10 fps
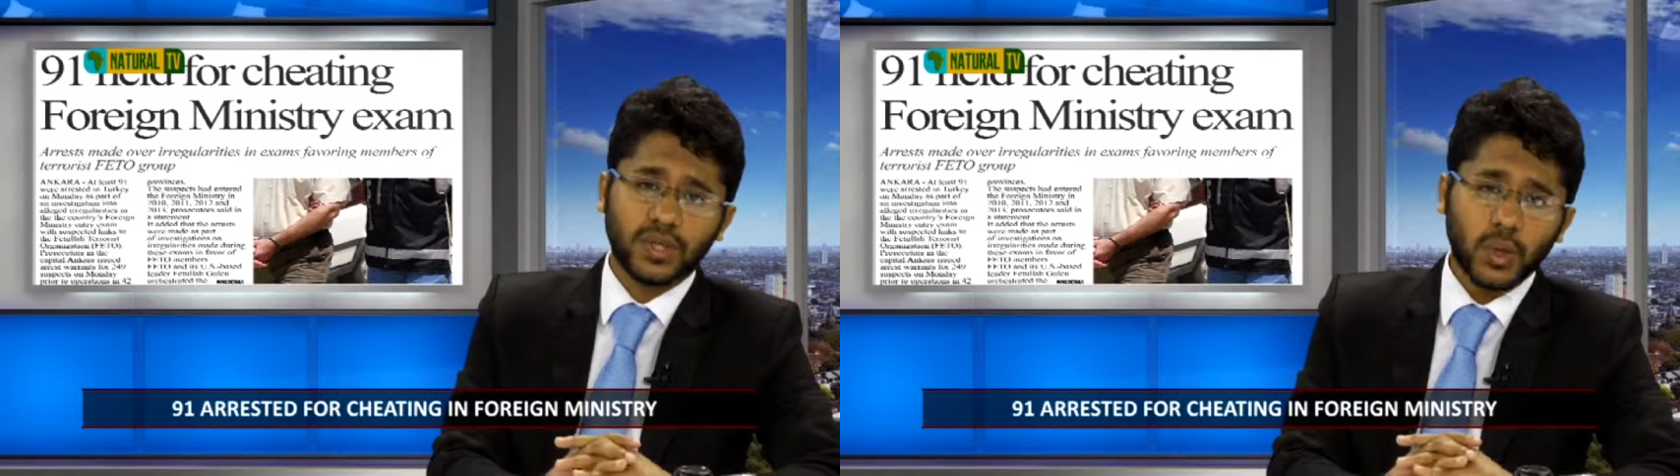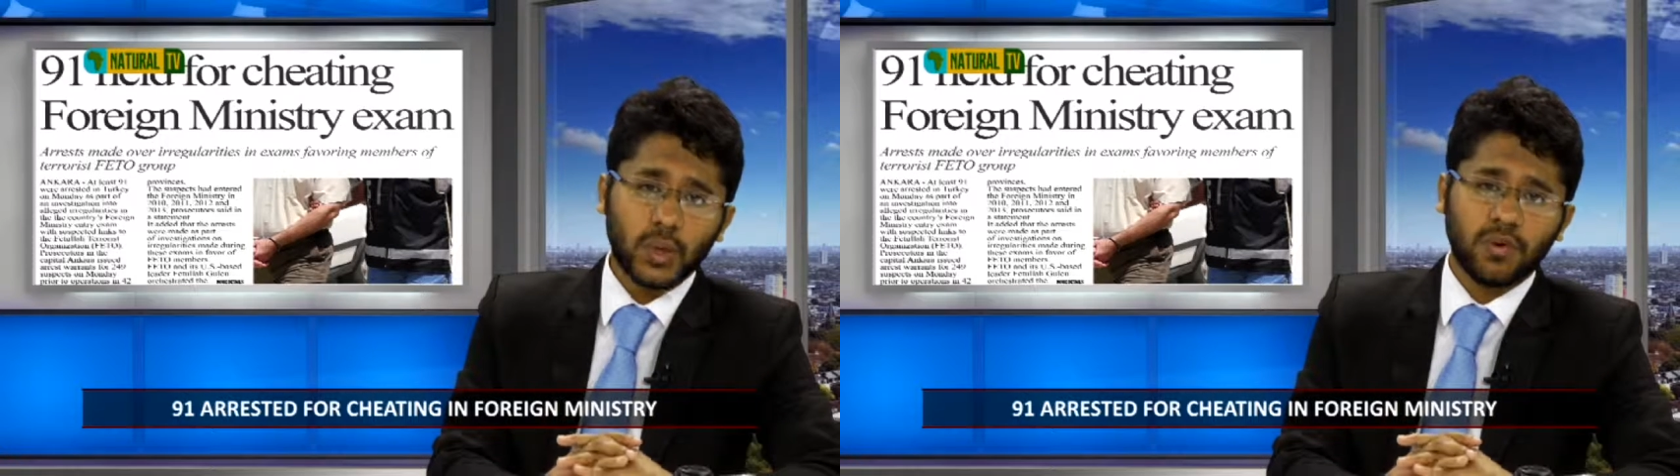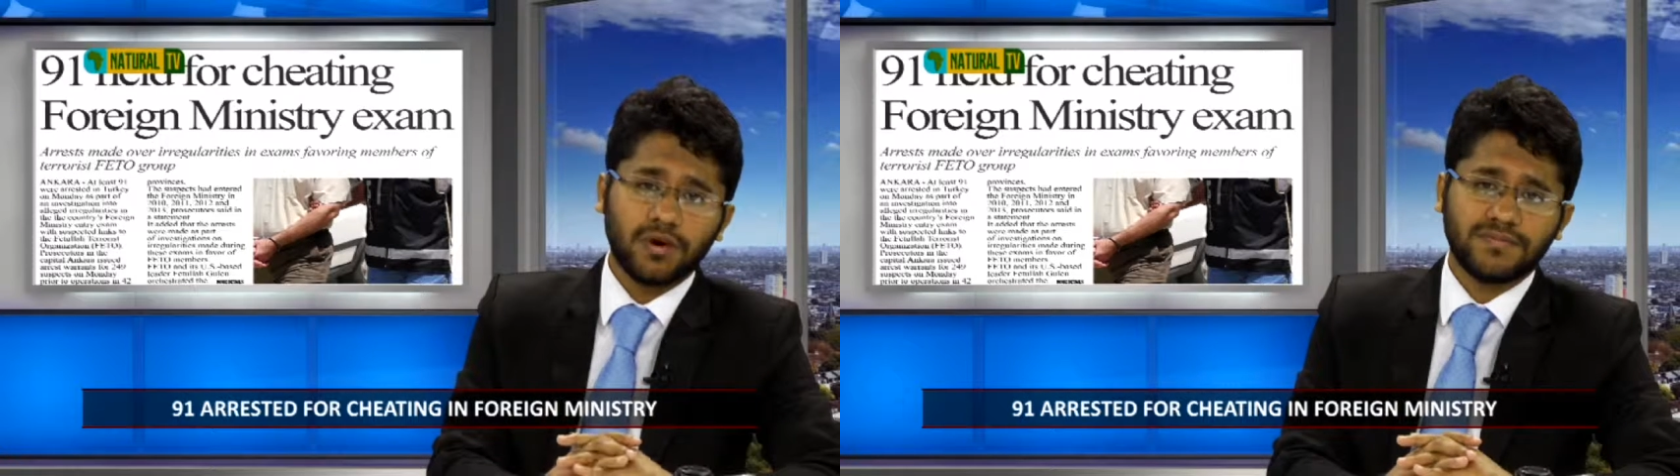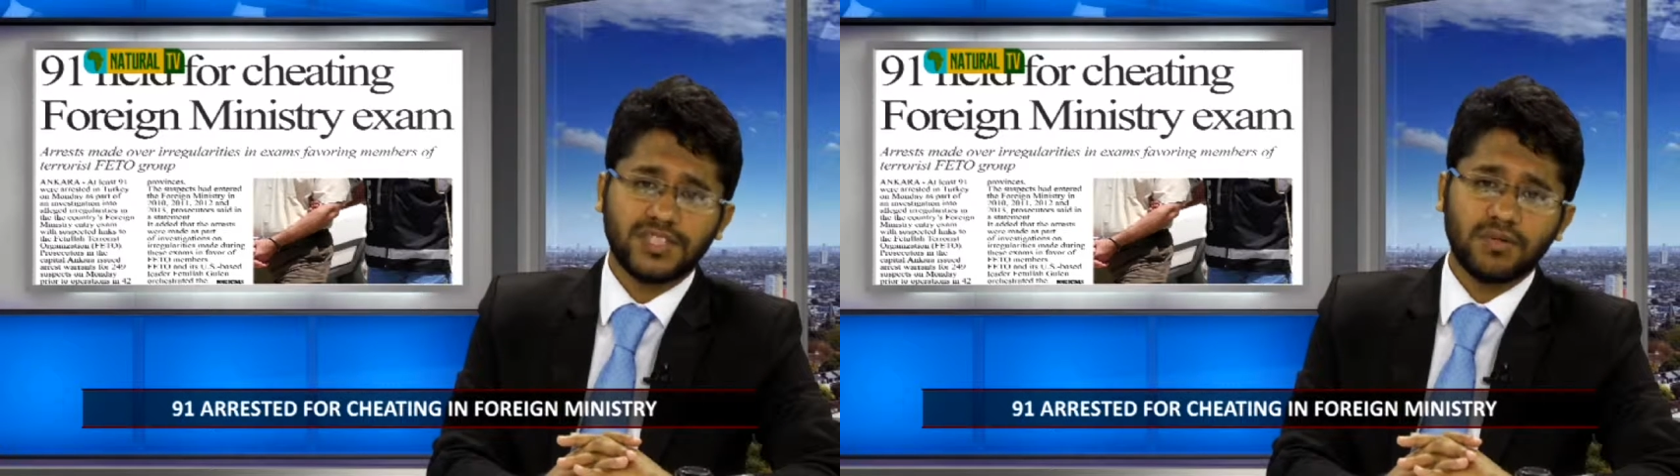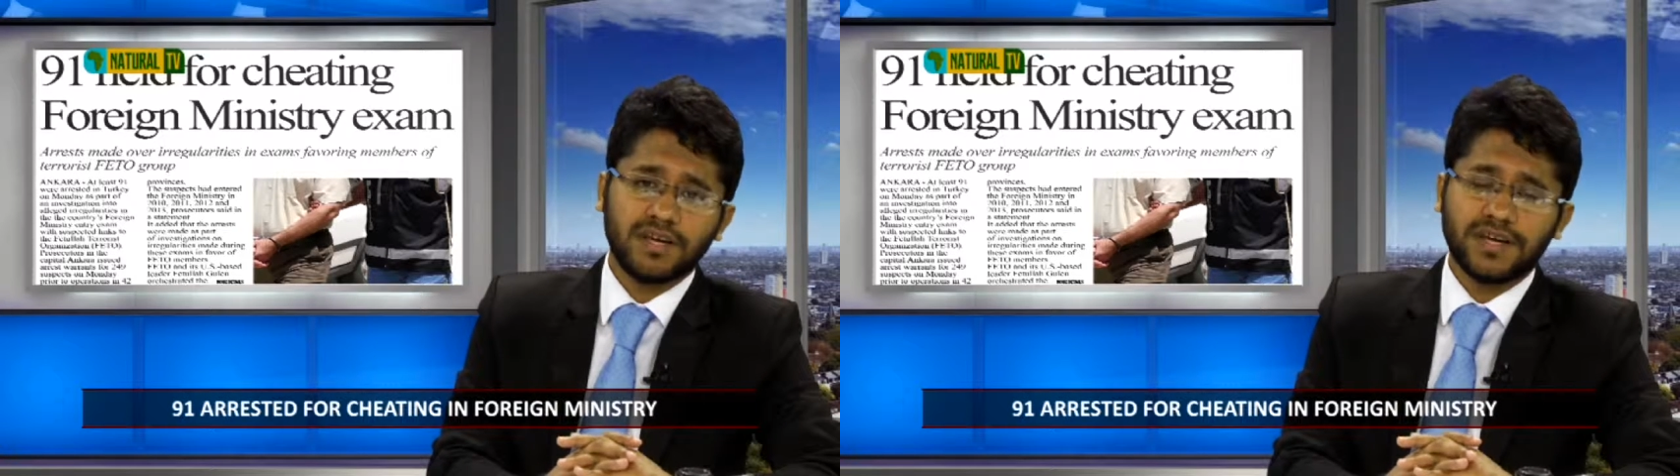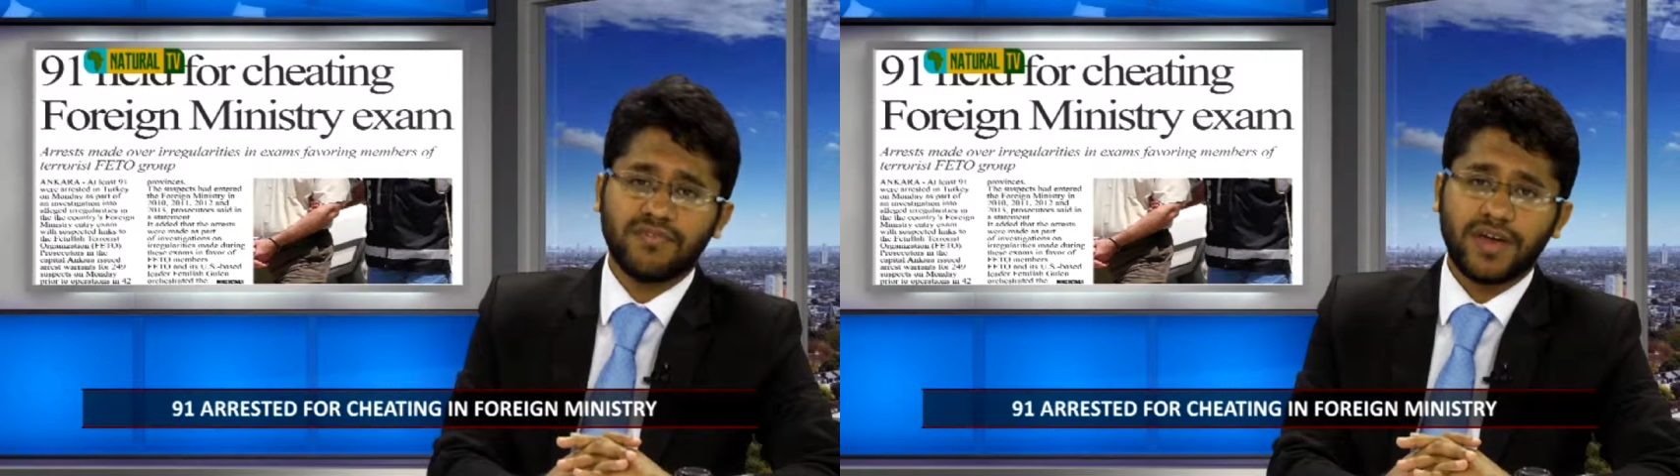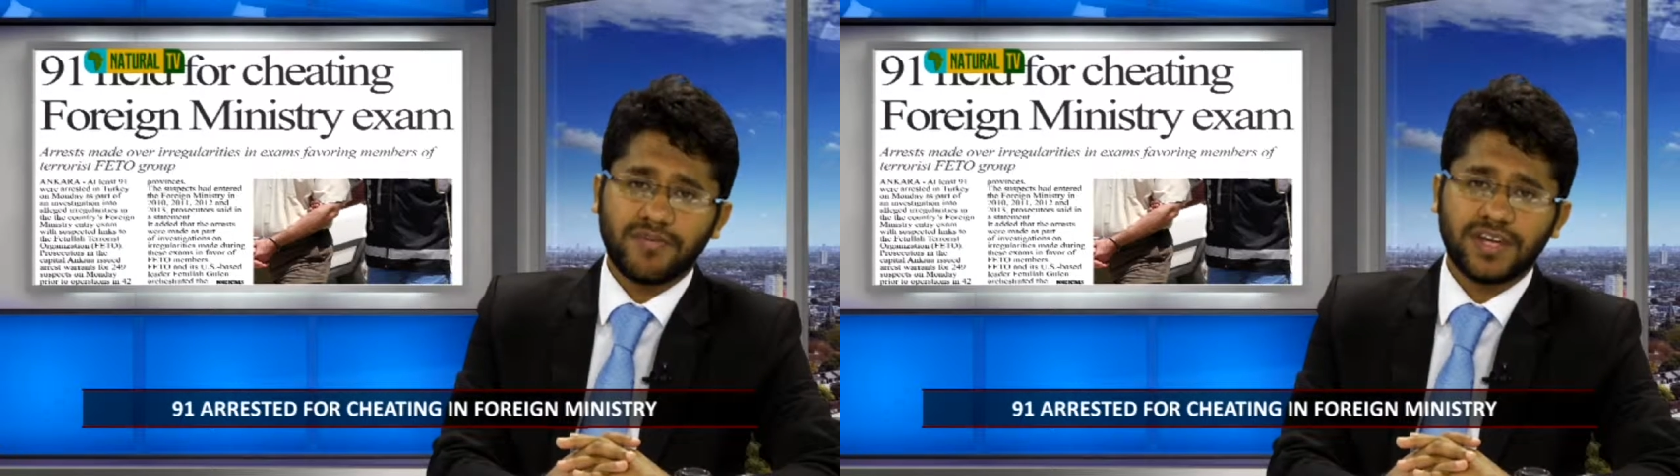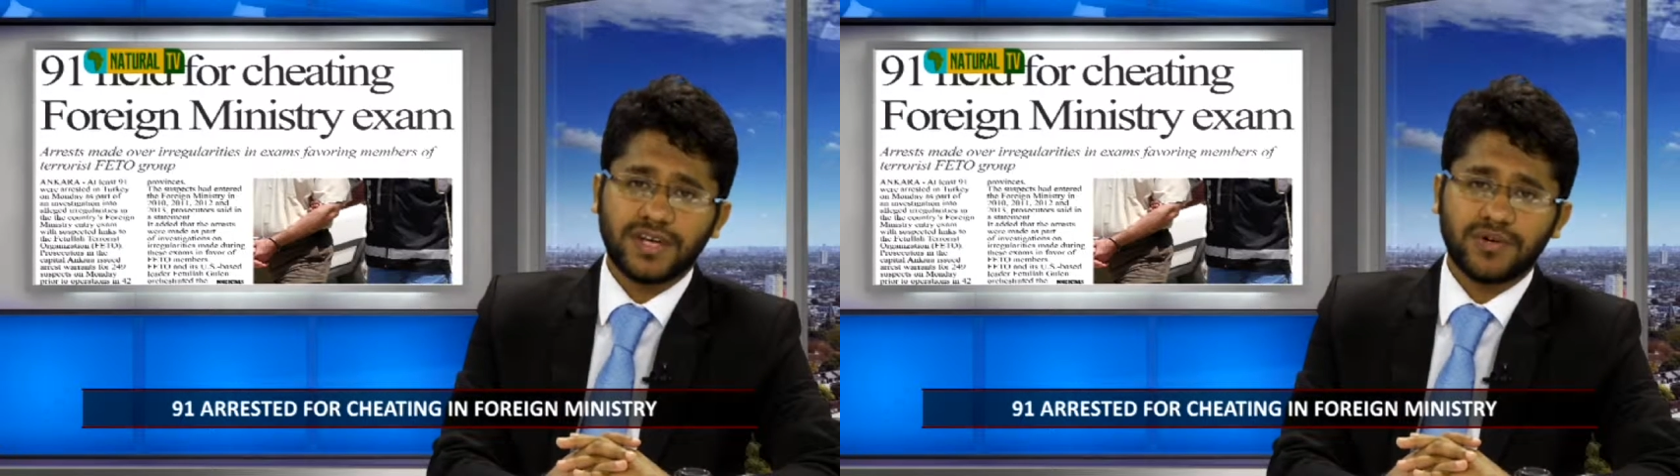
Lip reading: coup of July 15,